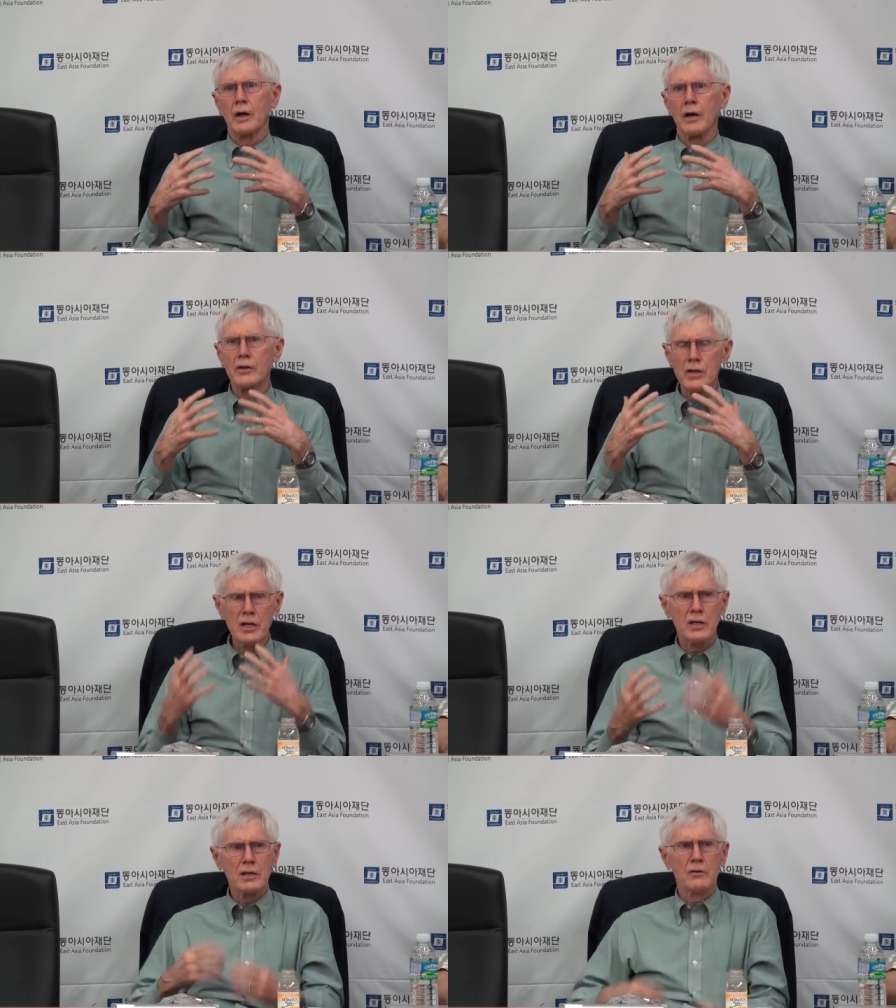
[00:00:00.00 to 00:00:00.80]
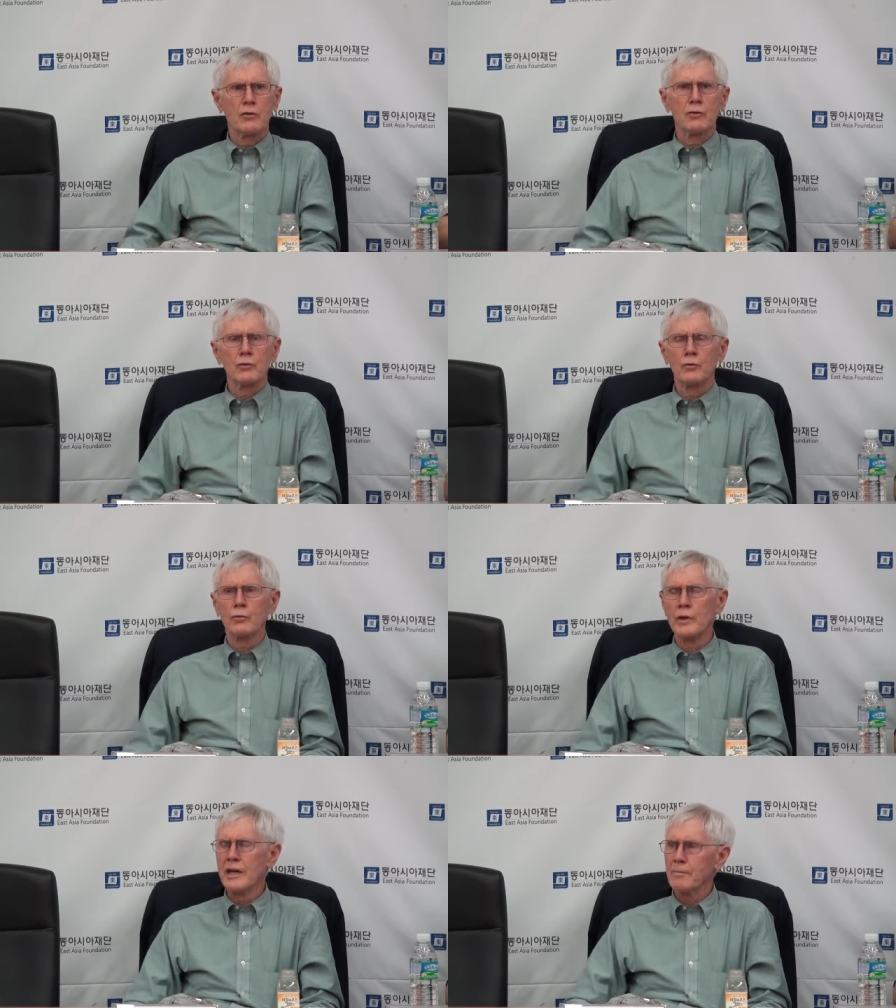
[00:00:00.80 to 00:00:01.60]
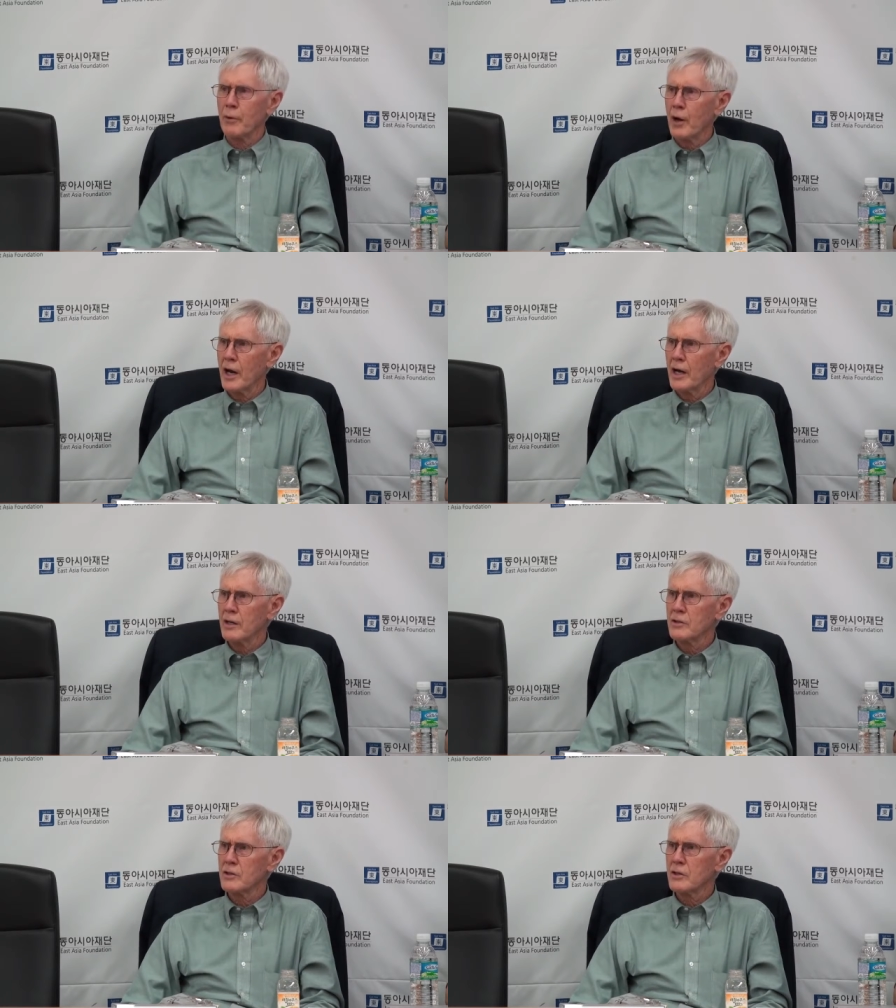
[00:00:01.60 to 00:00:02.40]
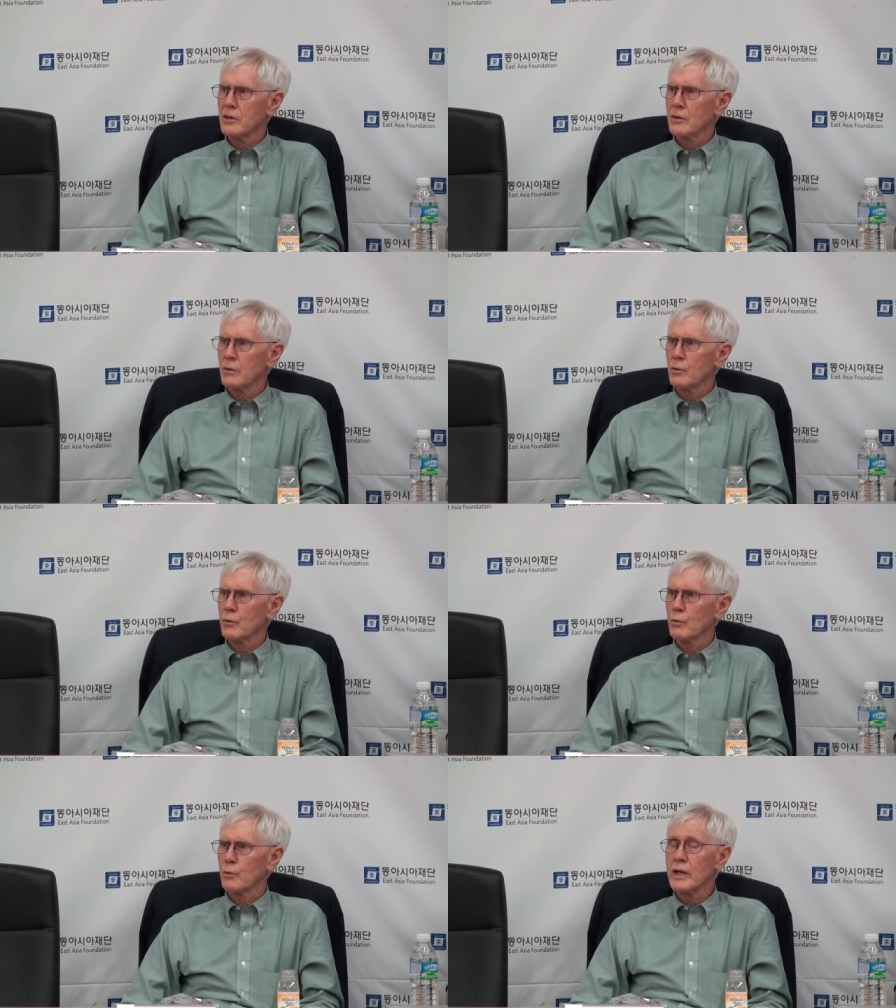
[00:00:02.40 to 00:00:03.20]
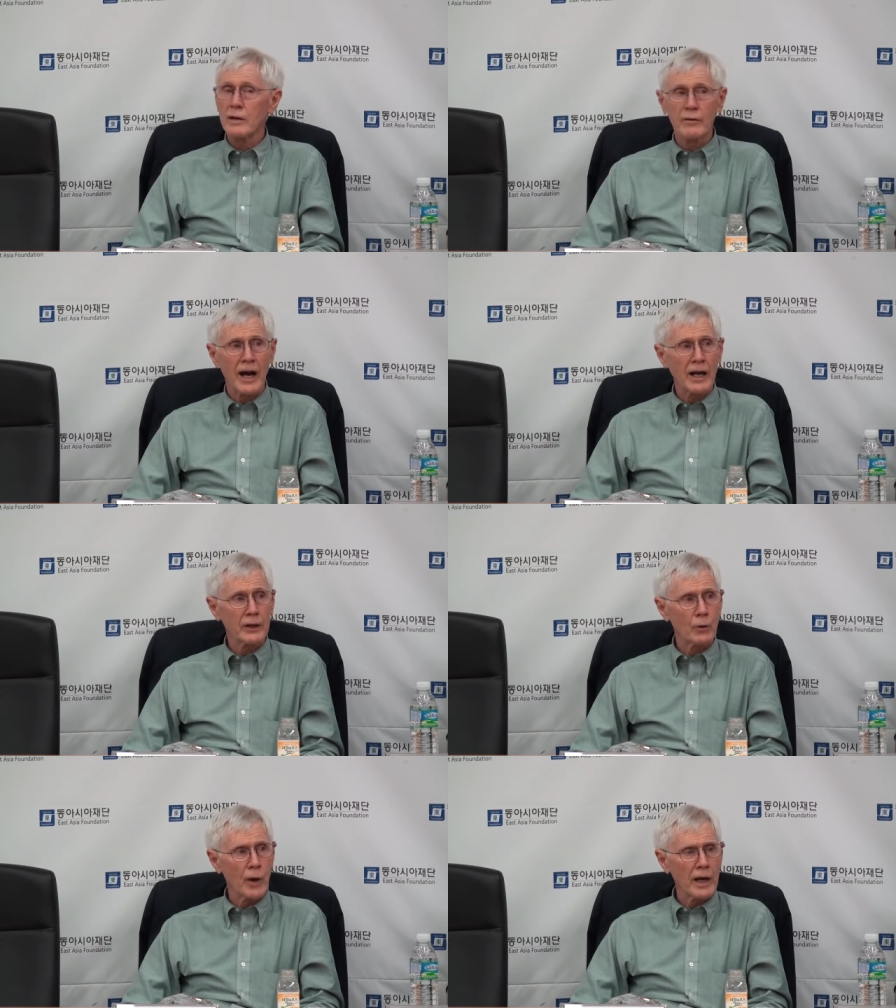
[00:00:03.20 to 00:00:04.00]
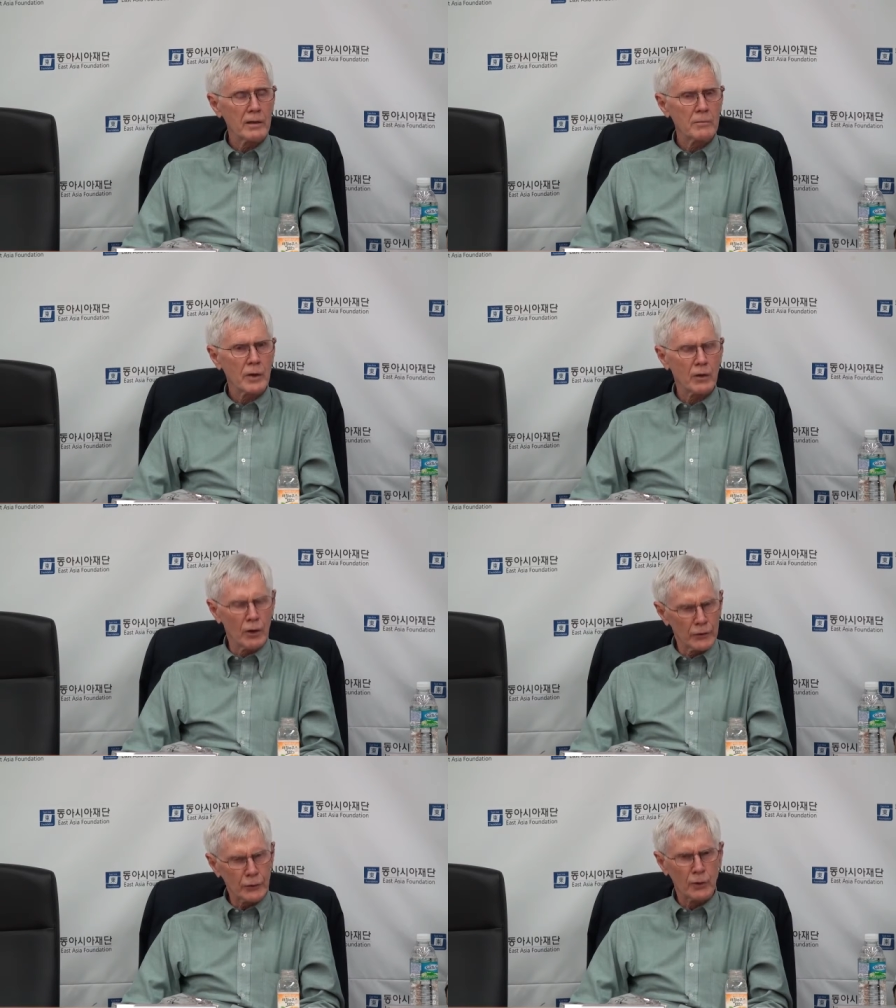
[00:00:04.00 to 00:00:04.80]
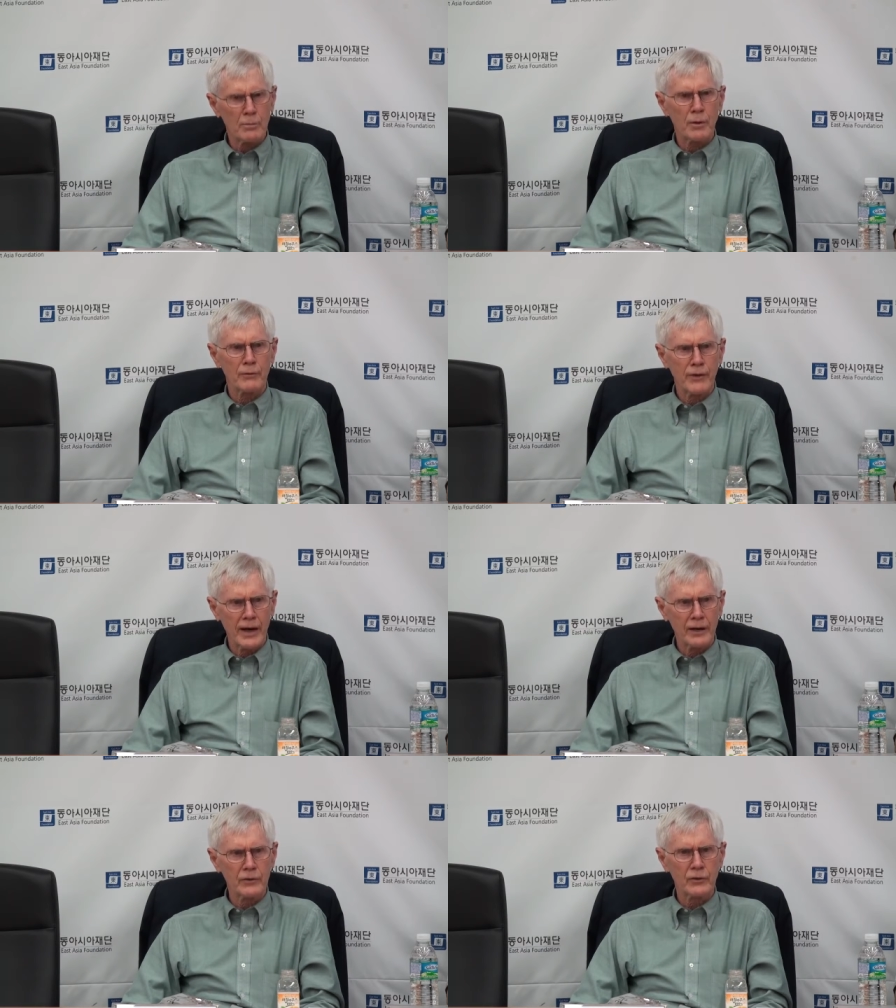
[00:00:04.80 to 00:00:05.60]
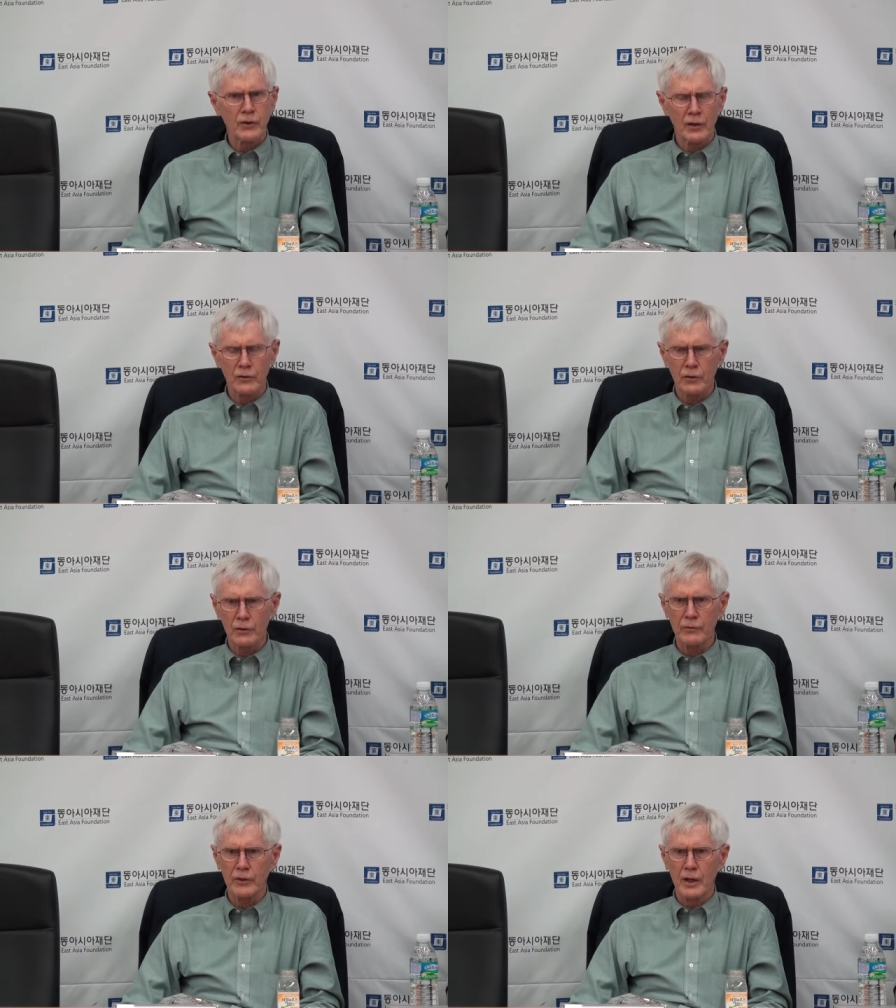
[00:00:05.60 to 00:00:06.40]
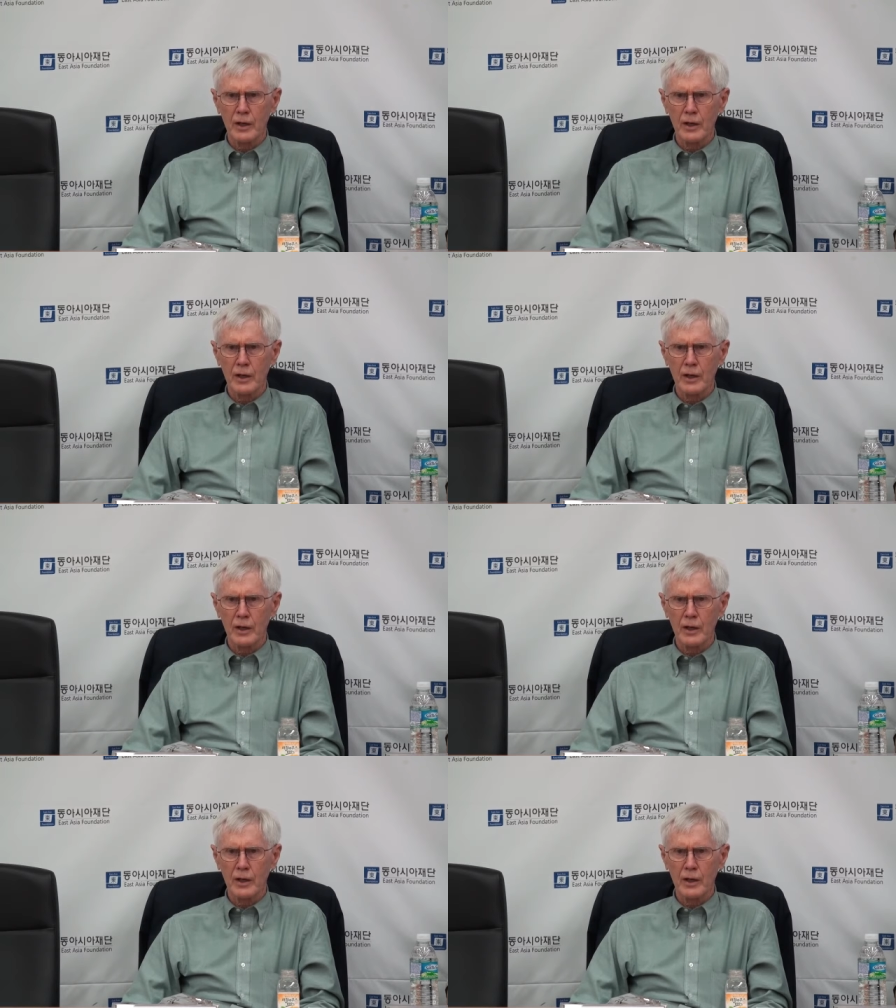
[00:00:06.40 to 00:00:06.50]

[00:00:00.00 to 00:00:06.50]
a need to reappraise, reevaluate, but also a profound sense of